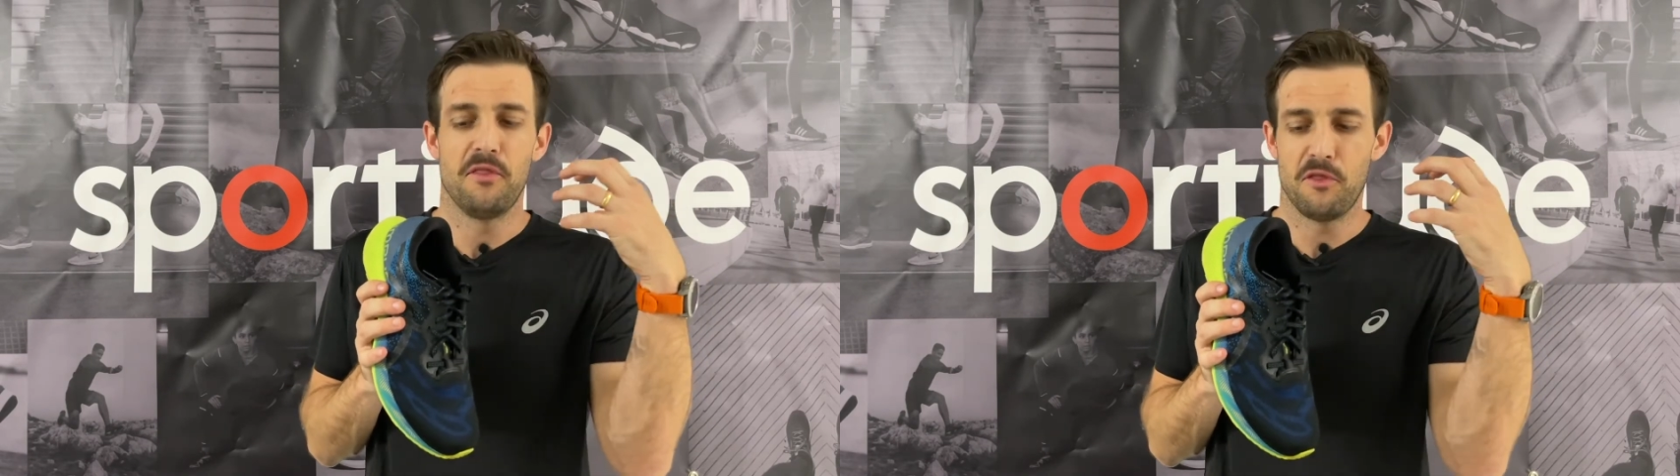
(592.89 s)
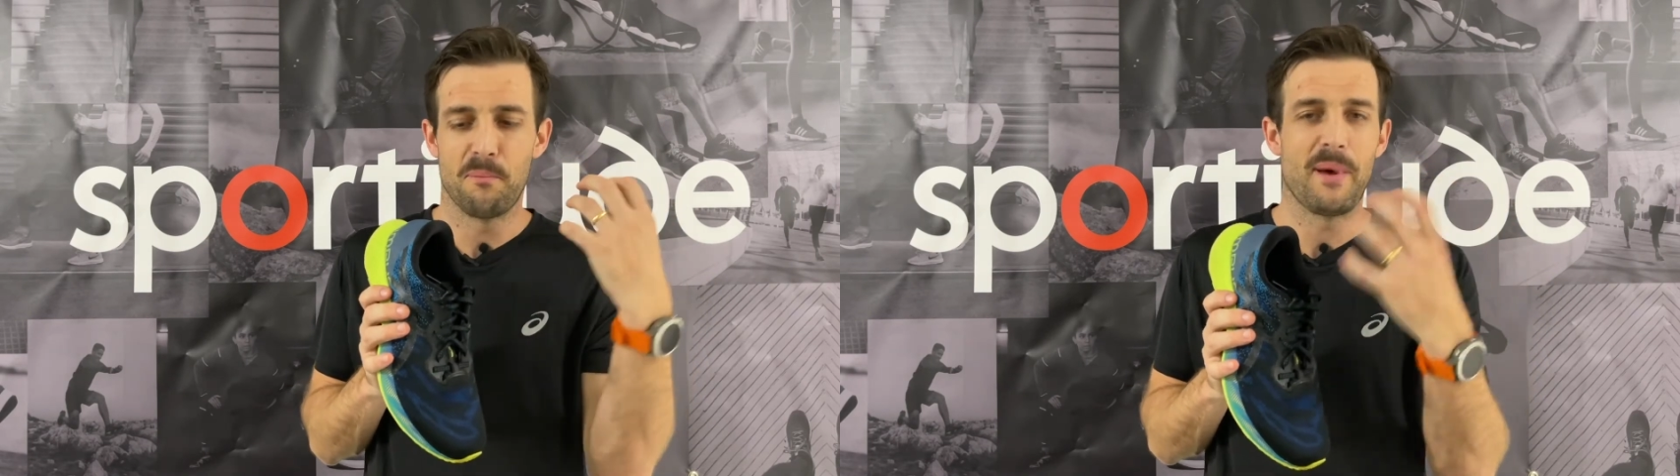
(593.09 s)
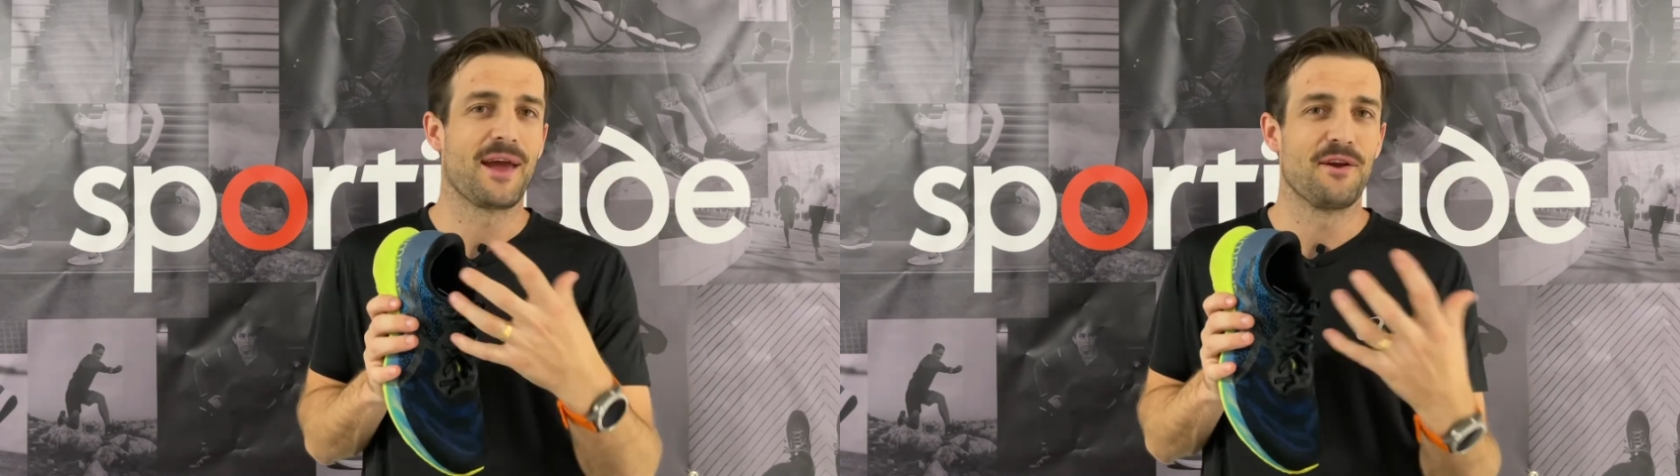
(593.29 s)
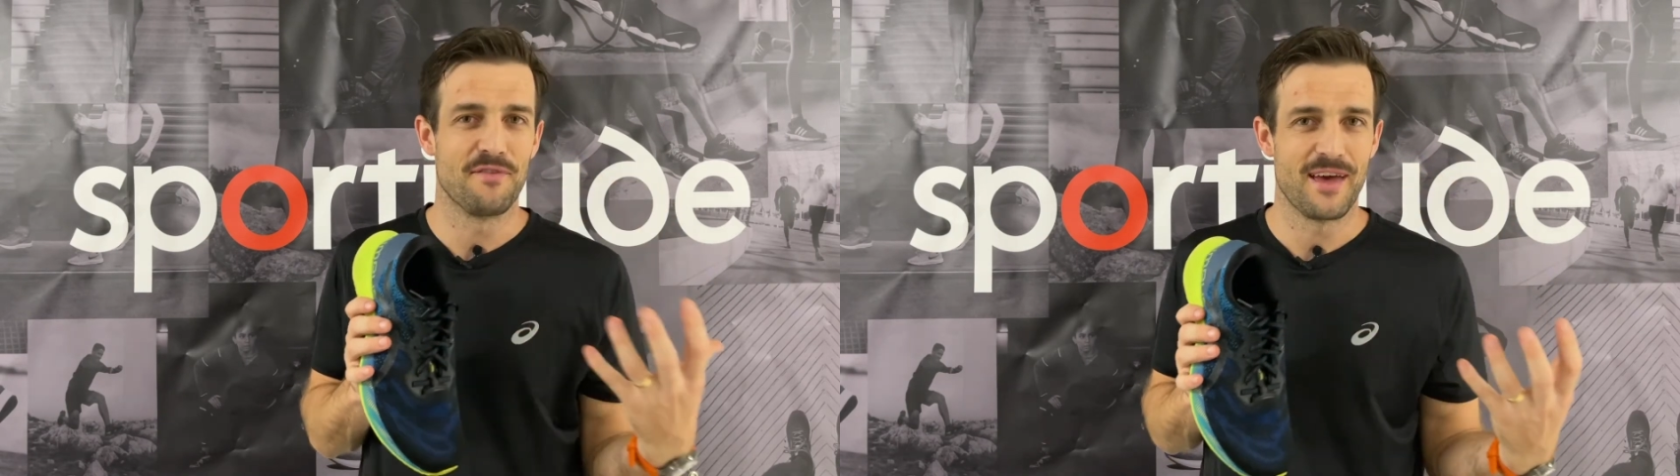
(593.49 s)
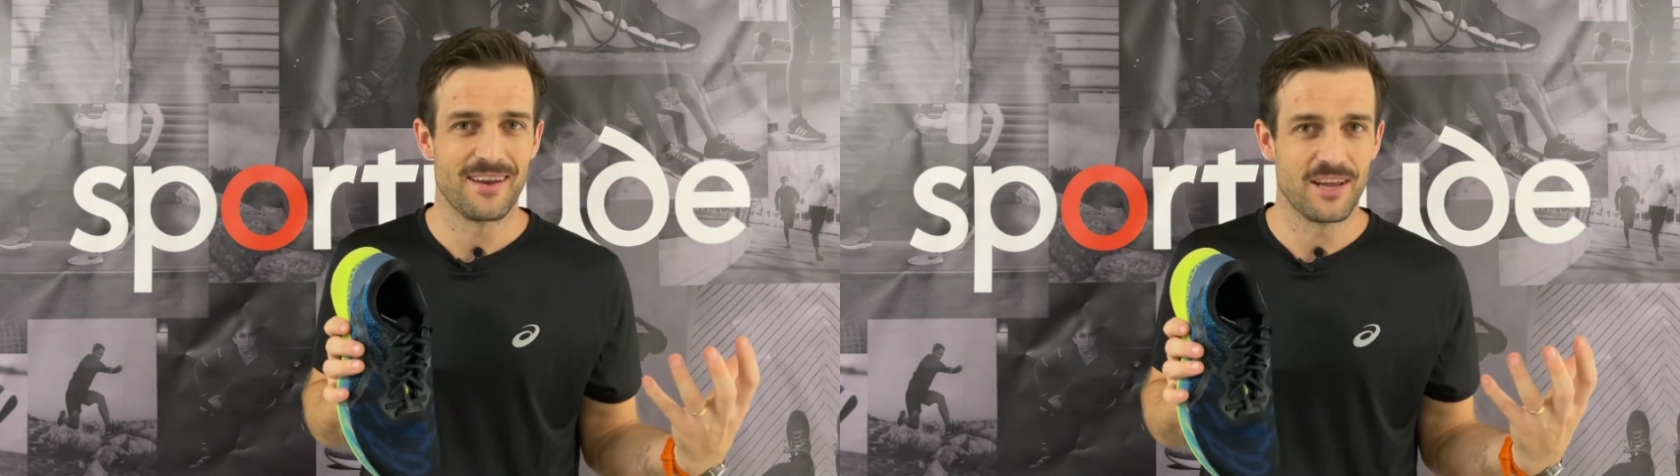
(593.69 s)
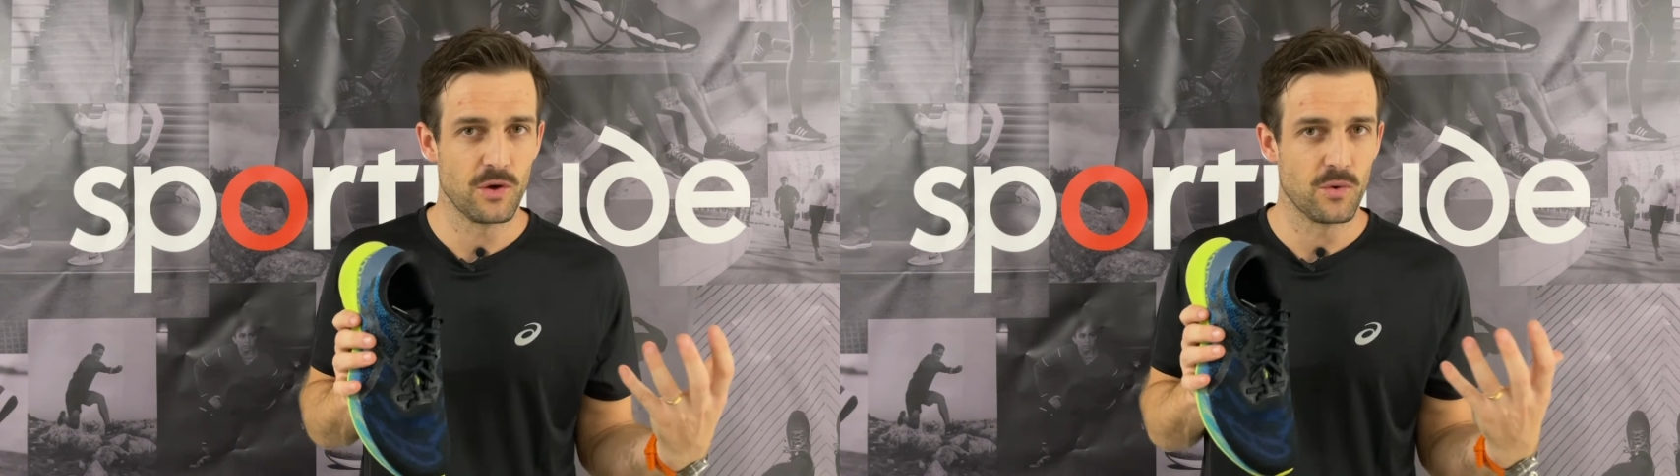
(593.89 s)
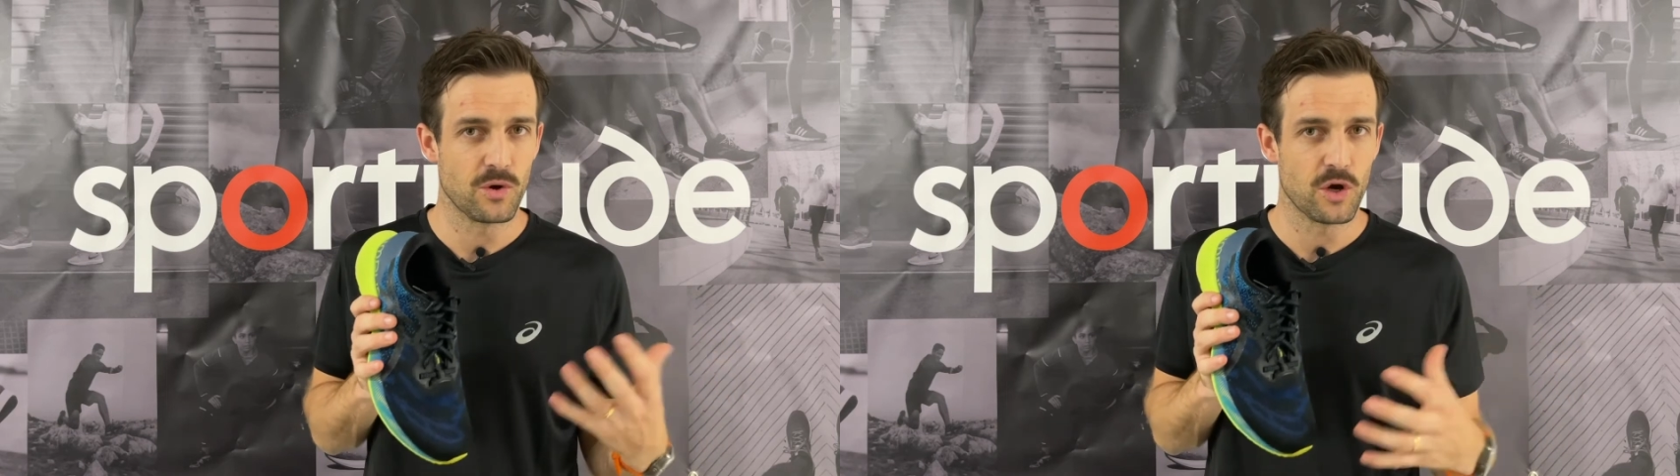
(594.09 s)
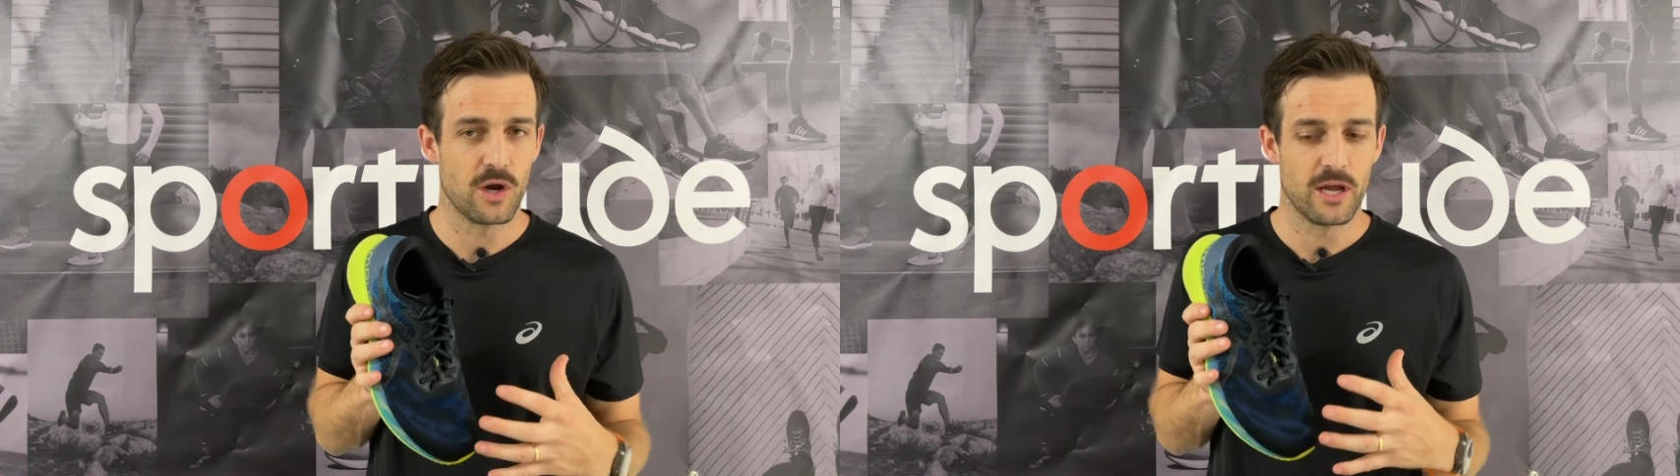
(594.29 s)
the back of that
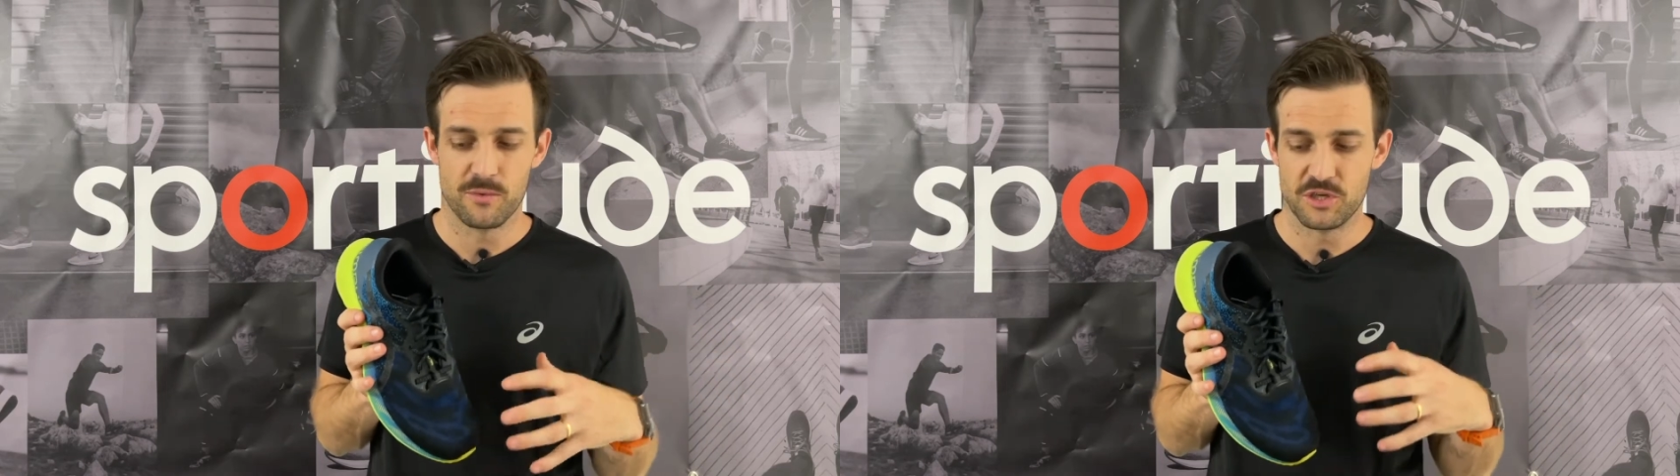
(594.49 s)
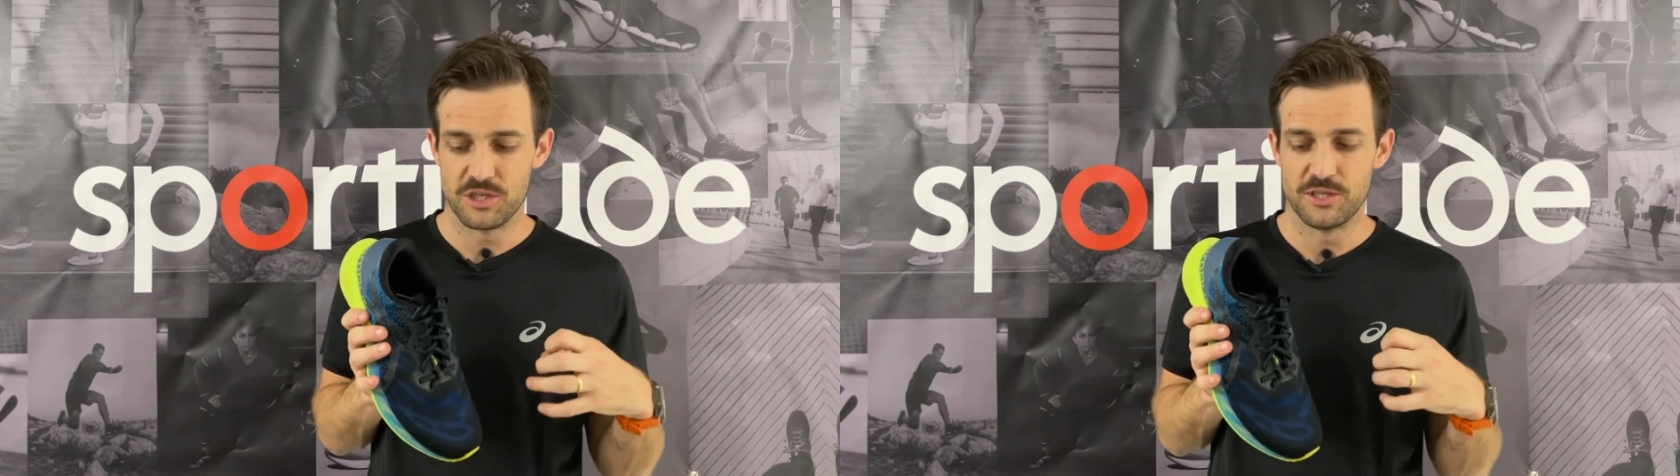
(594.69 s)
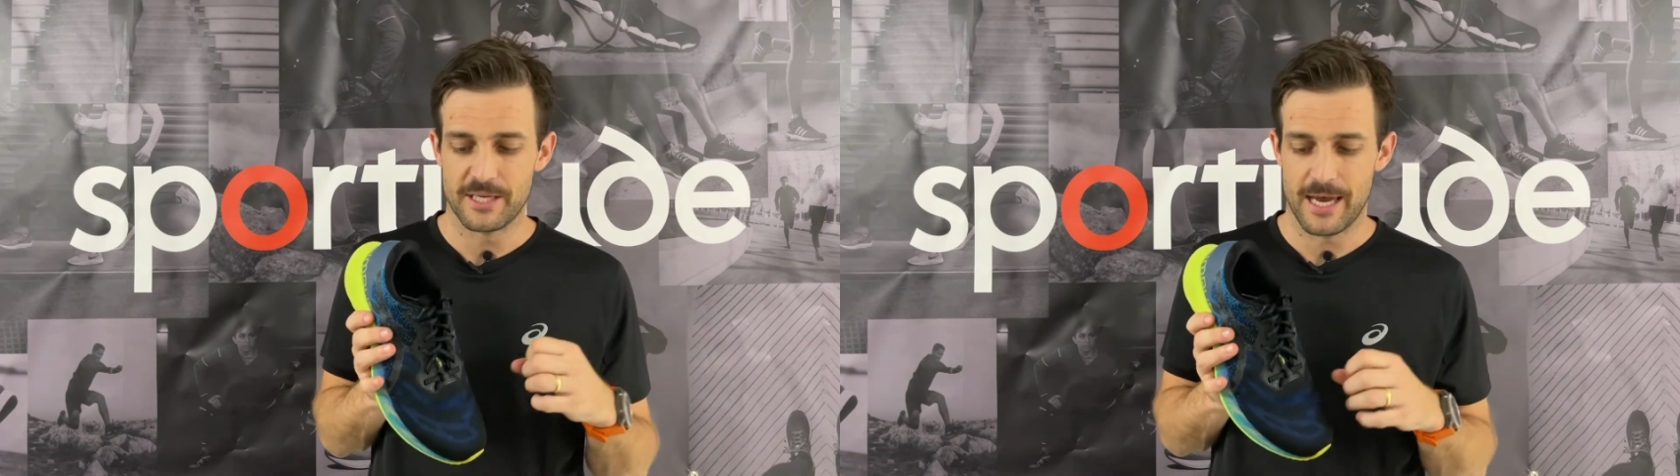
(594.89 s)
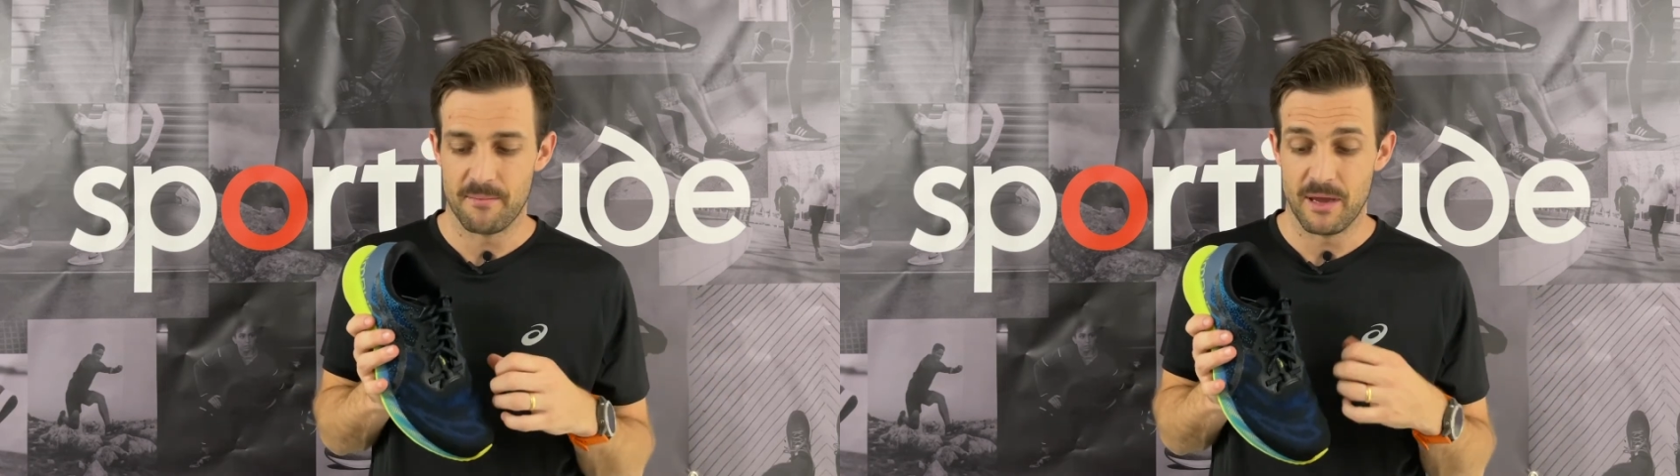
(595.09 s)
heel collar, which is,